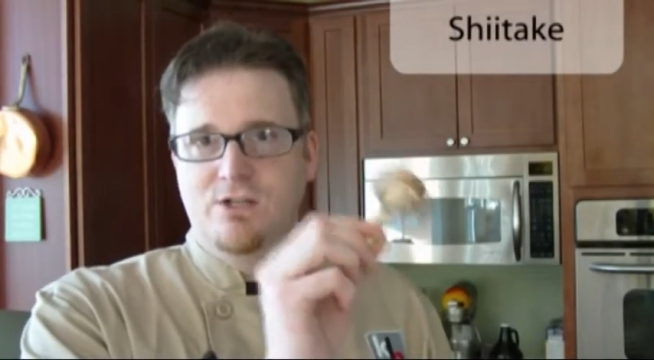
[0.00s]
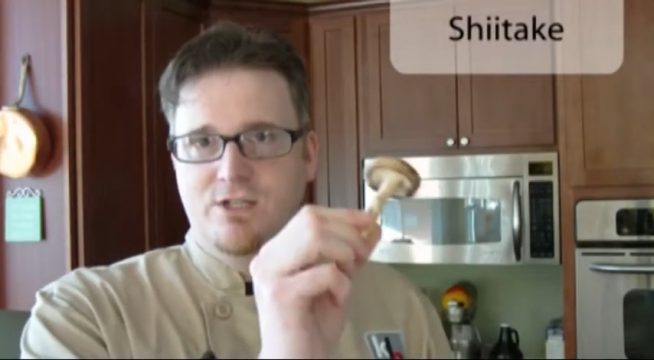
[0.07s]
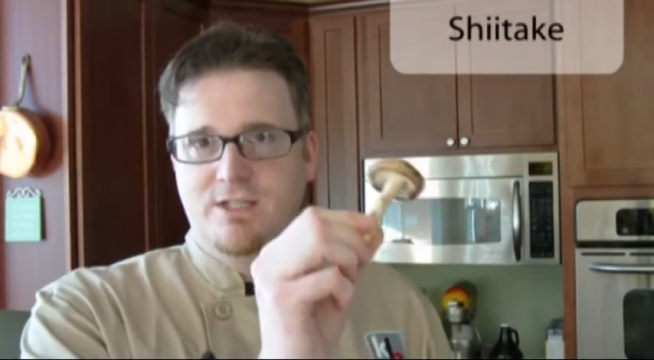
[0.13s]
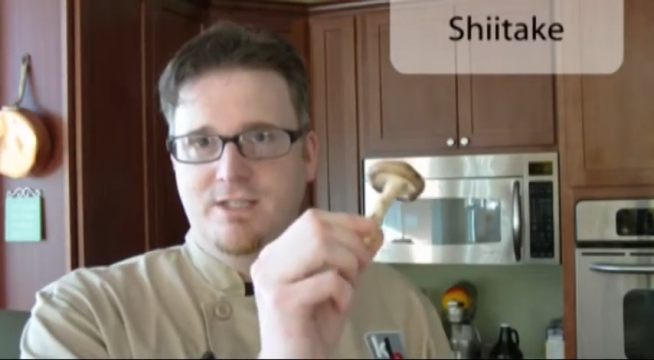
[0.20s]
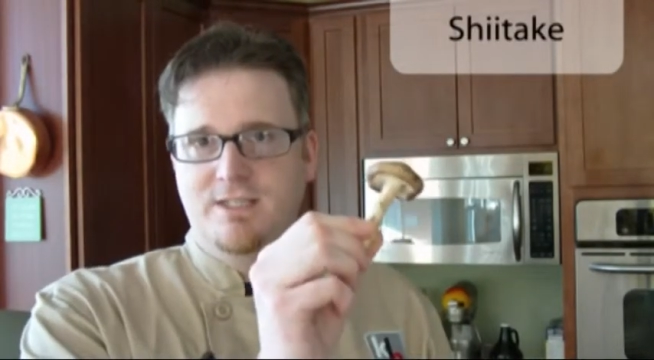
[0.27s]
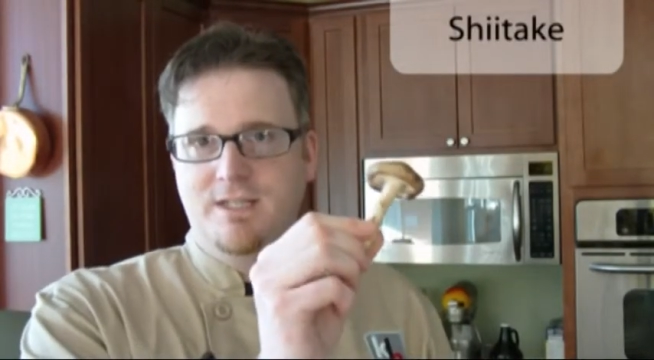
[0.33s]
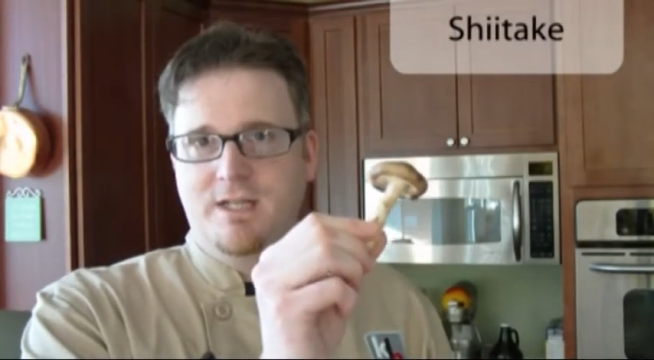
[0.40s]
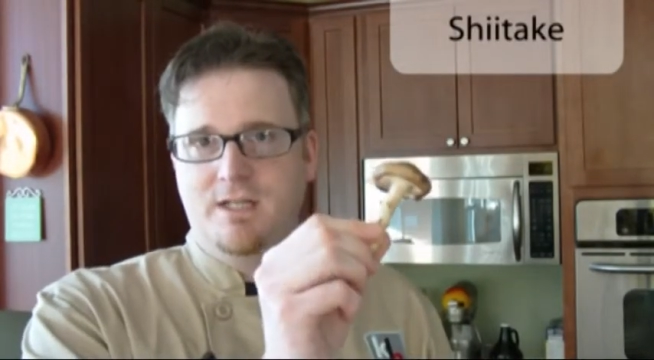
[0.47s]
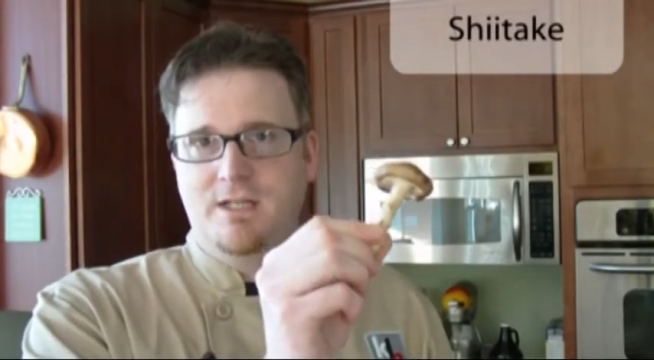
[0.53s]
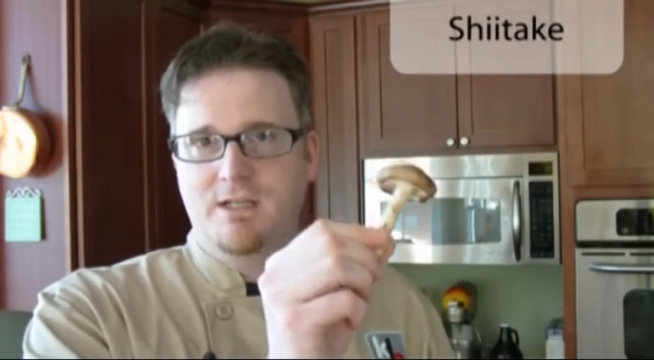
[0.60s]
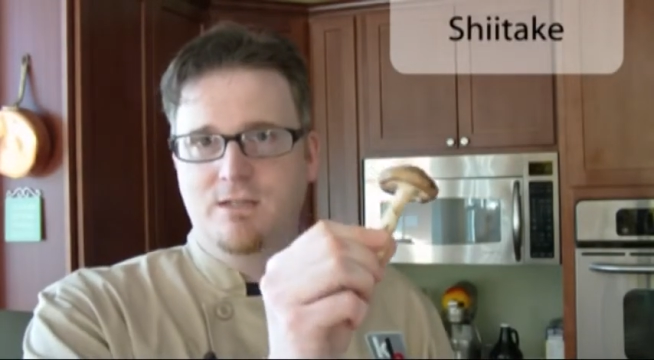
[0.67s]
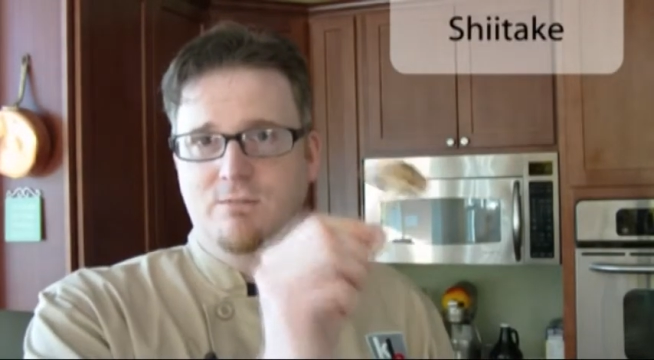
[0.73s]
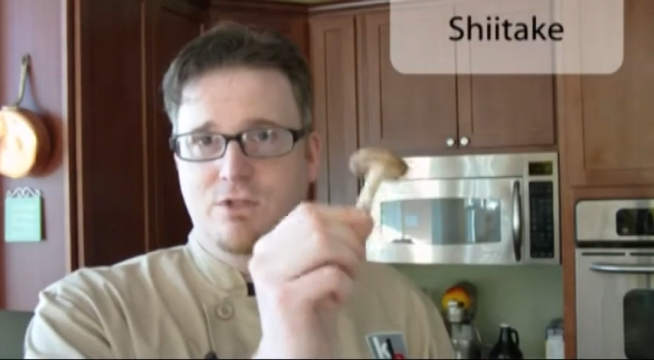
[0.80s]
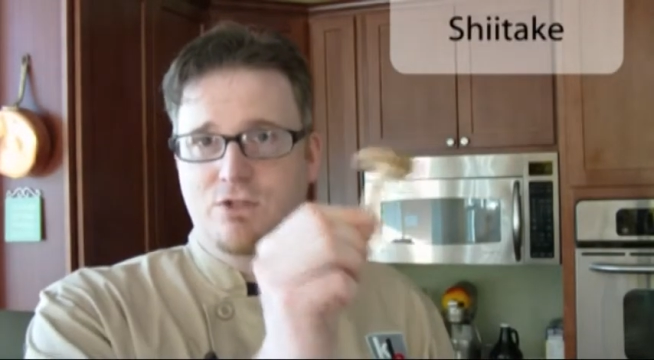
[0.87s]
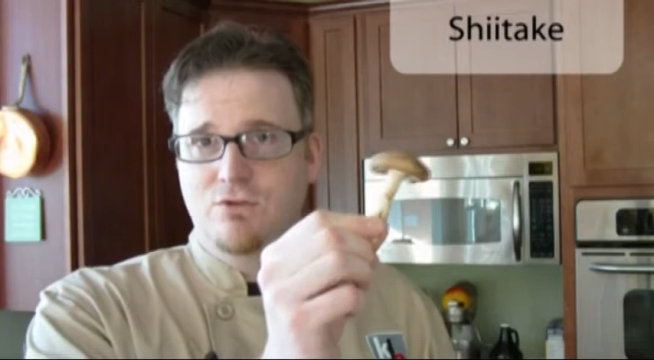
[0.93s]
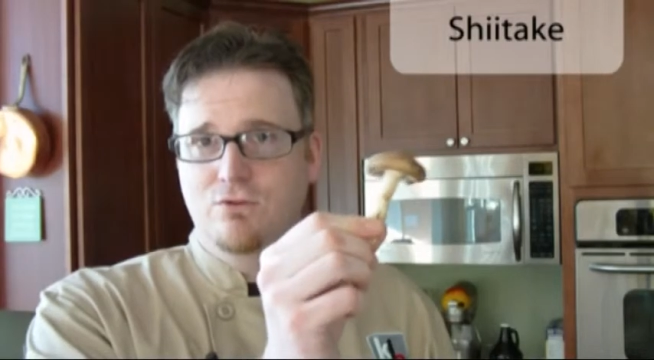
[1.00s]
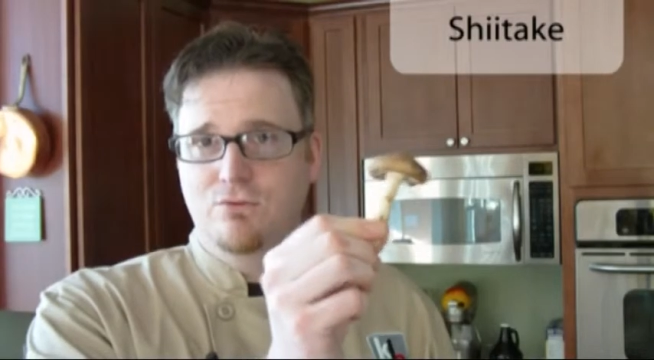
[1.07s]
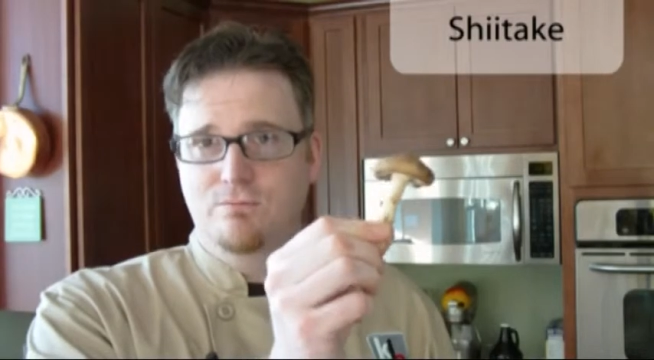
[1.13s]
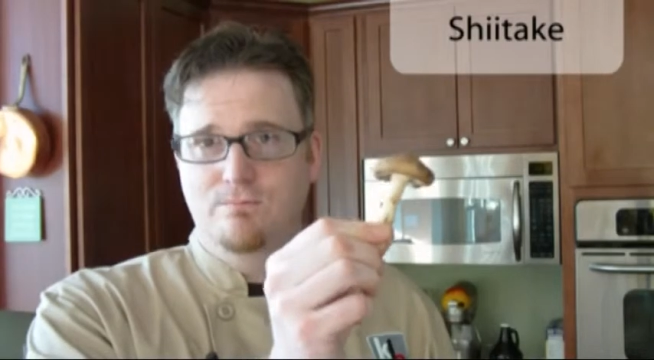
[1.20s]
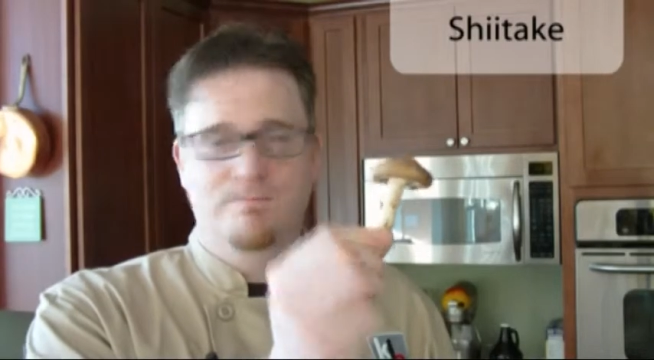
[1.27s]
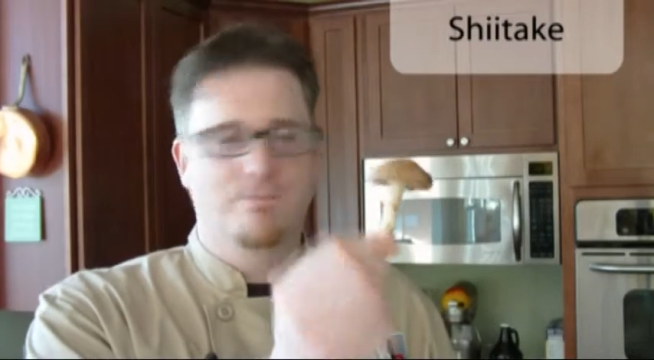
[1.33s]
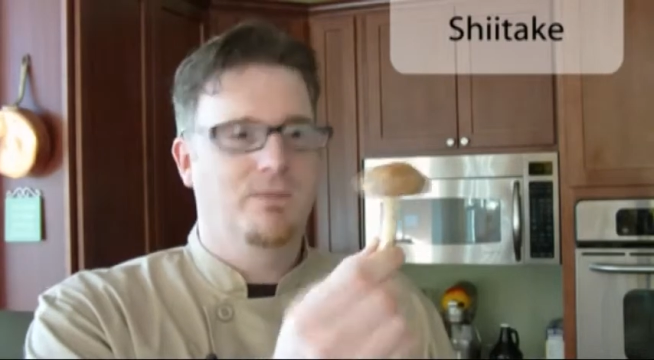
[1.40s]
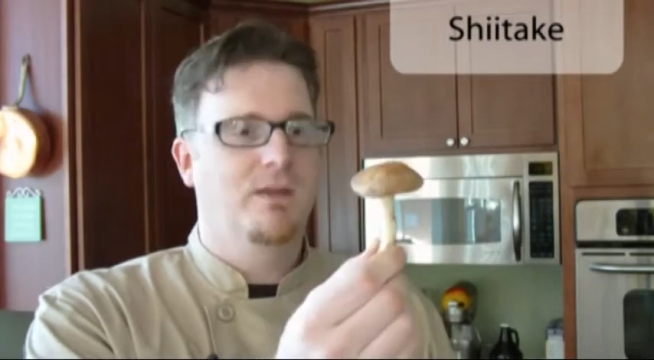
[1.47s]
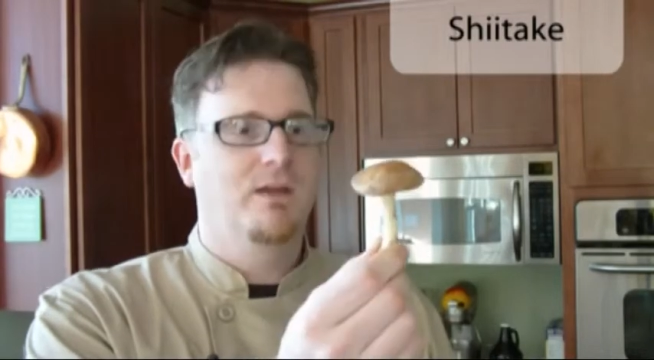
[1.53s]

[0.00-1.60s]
shiitake mushroom.